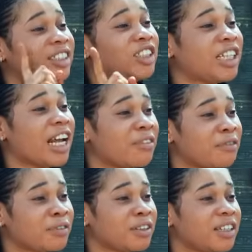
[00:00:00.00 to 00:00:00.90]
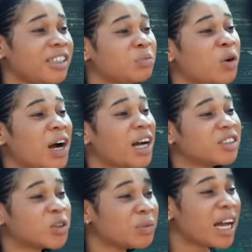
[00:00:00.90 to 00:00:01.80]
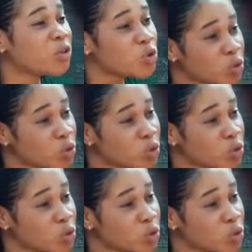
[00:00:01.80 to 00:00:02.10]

The chef is more handsome than